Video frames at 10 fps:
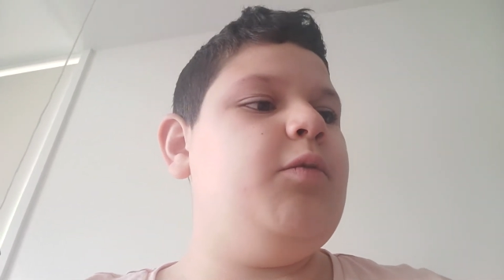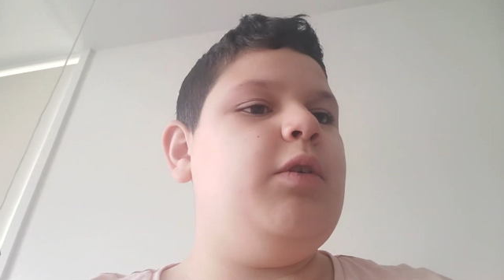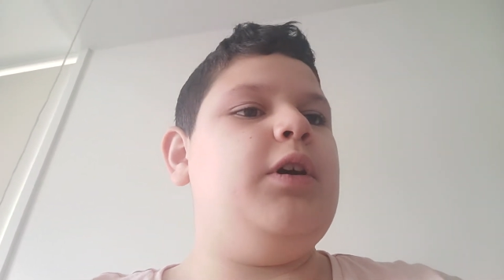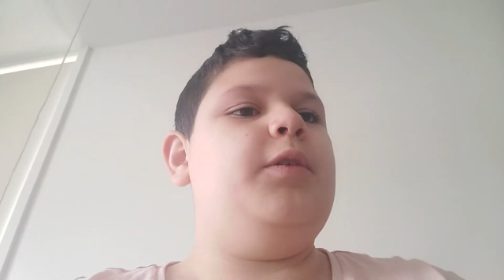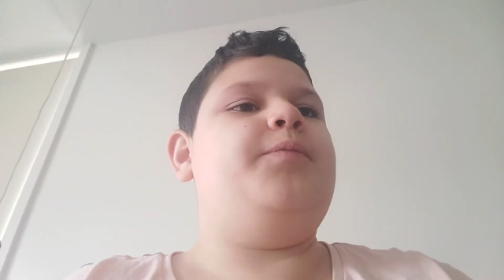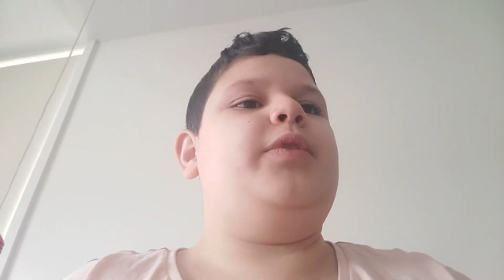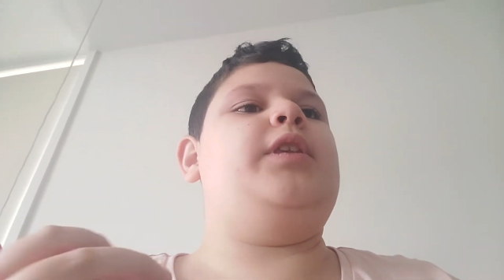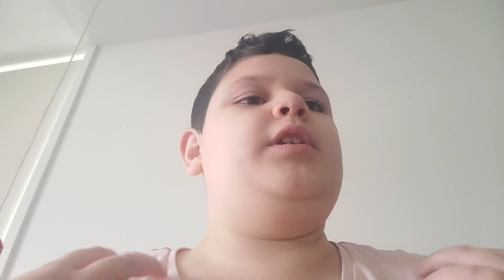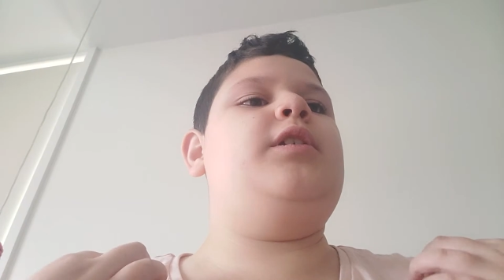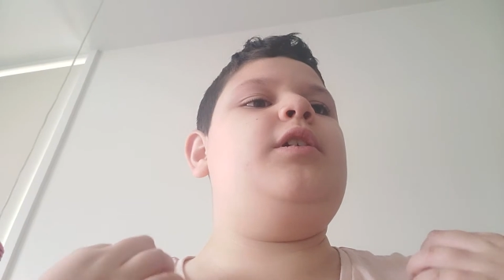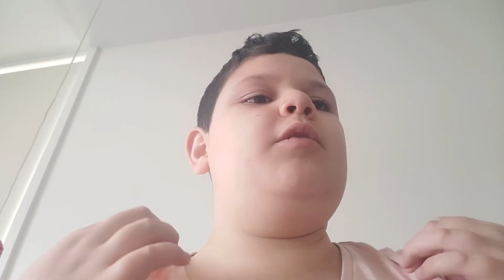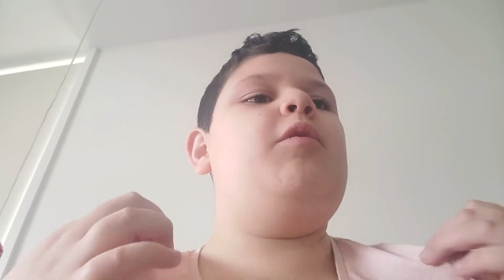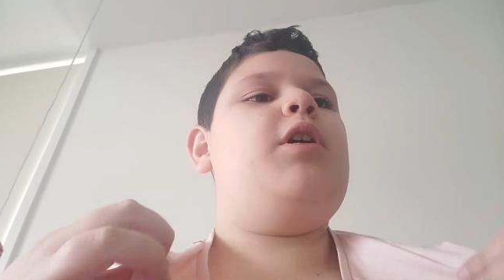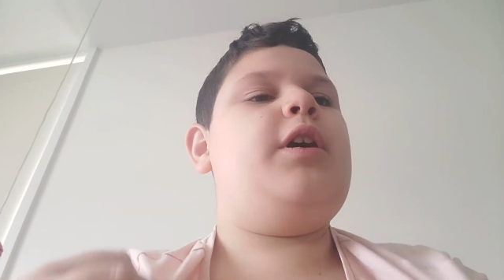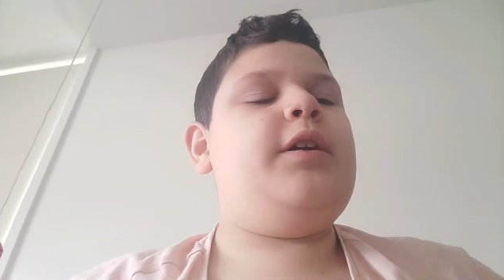Well, you know
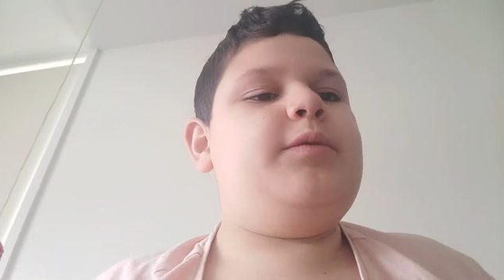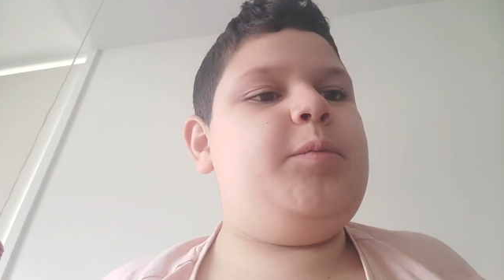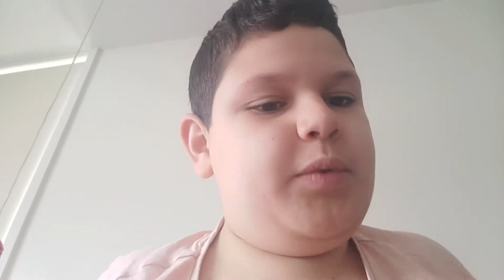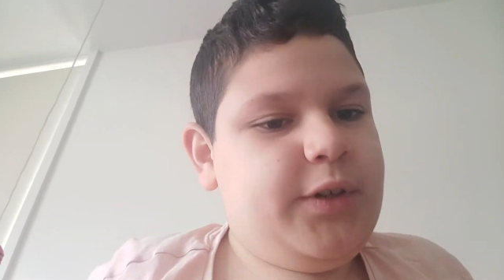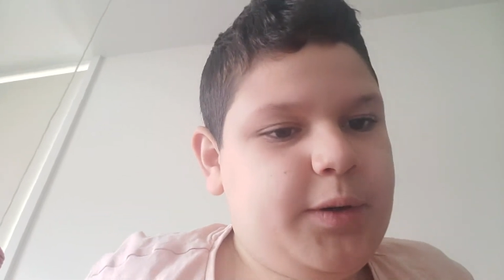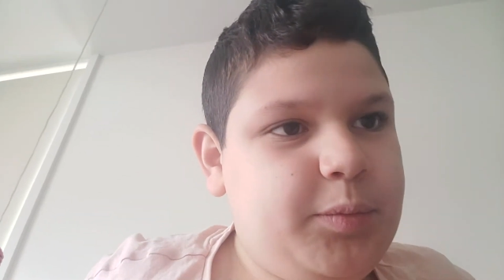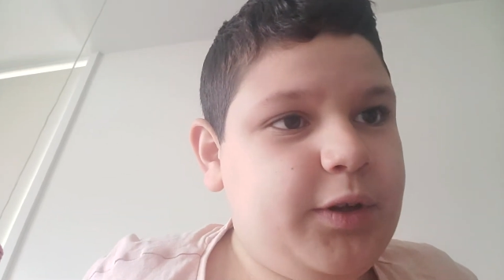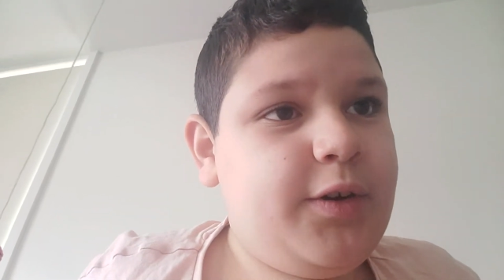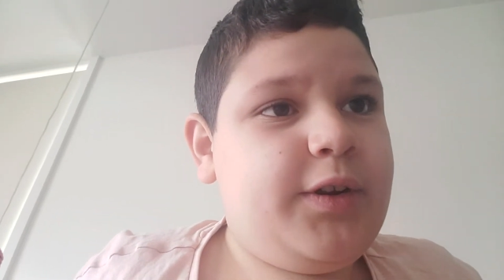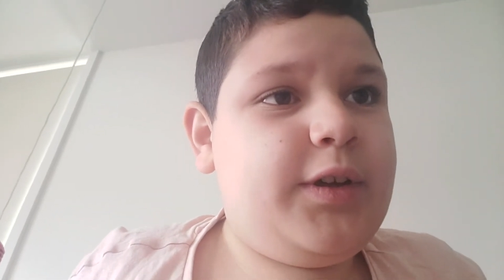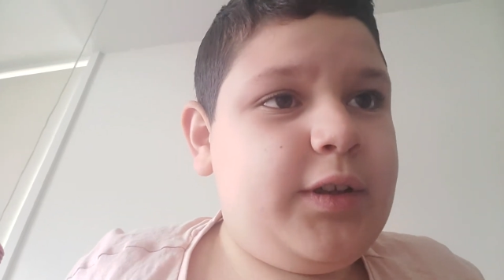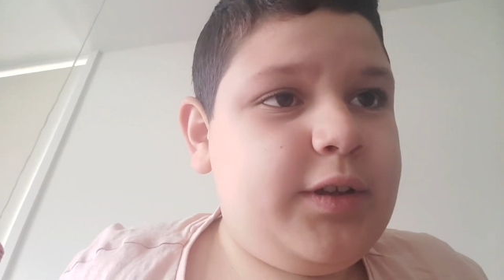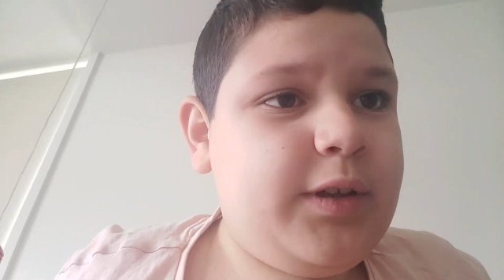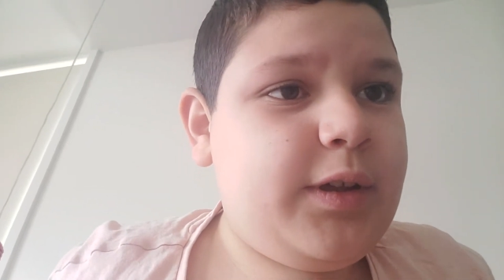why I haven't been uploading?